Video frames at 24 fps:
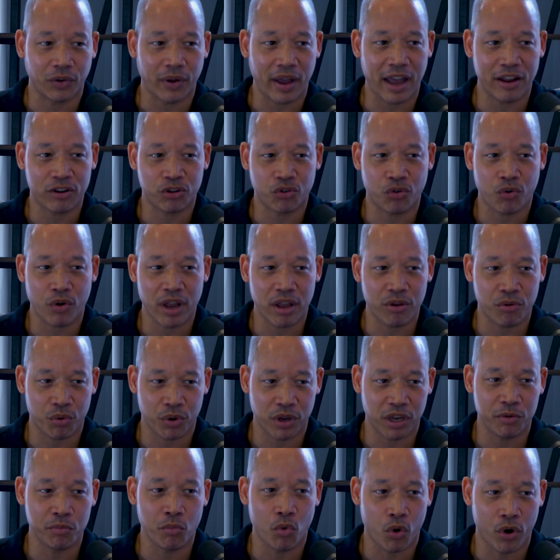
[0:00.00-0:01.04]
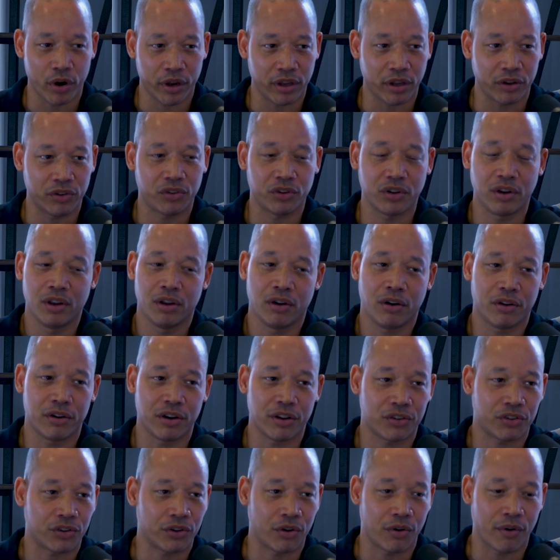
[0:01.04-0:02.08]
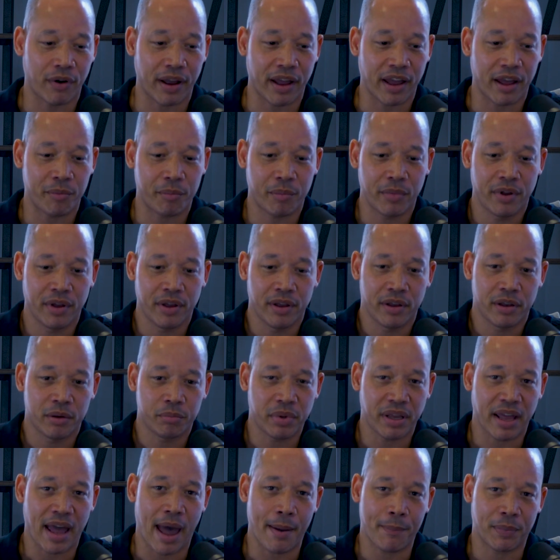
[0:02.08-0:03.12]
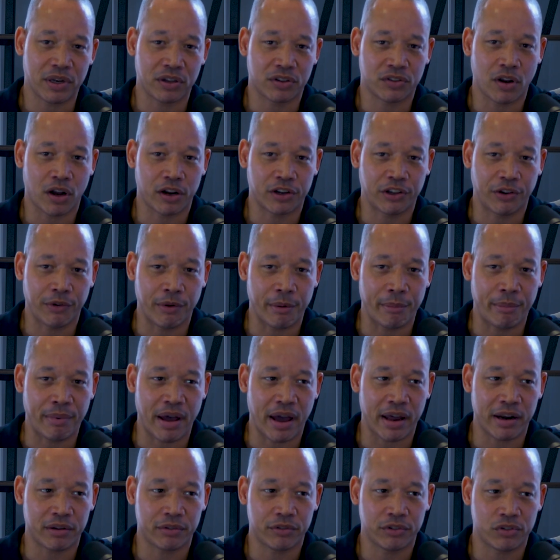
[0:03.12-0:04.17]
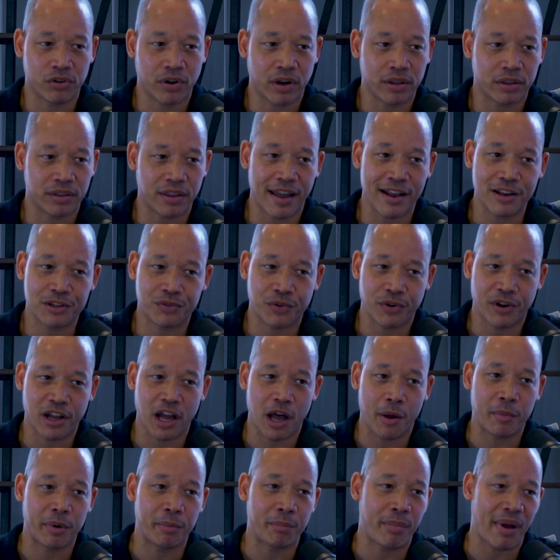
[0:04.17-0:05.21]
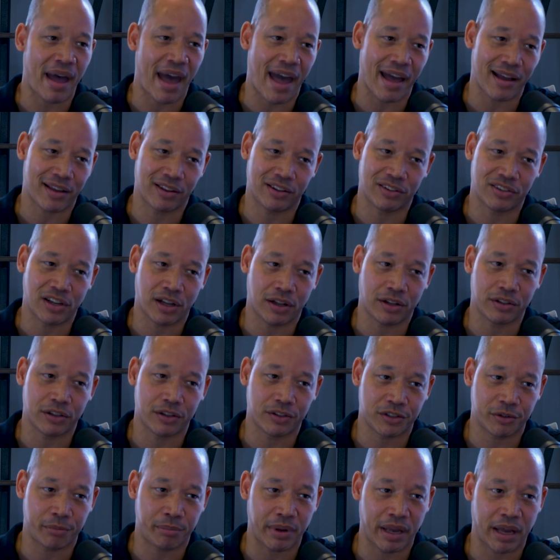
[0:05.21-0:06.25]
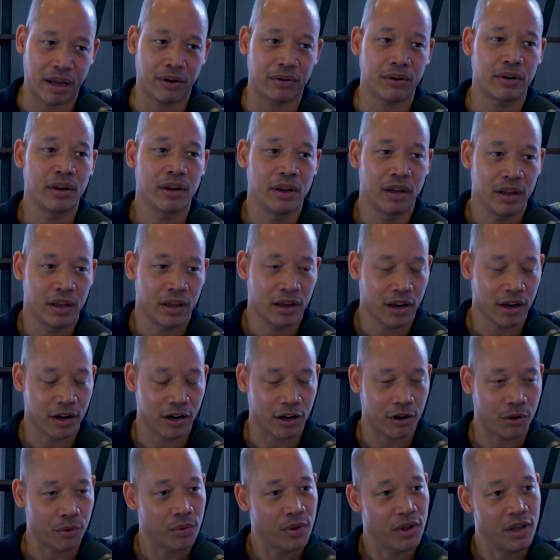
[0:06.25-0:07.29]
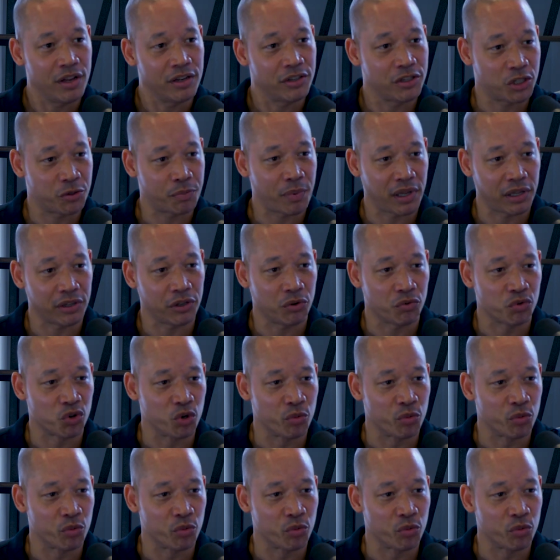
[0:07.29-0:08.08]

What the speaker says: So at Trey Reed Mortgage on Instagram. Be happy to talk to you about it. Trey, thanks for coming back and telling us about, dispelling the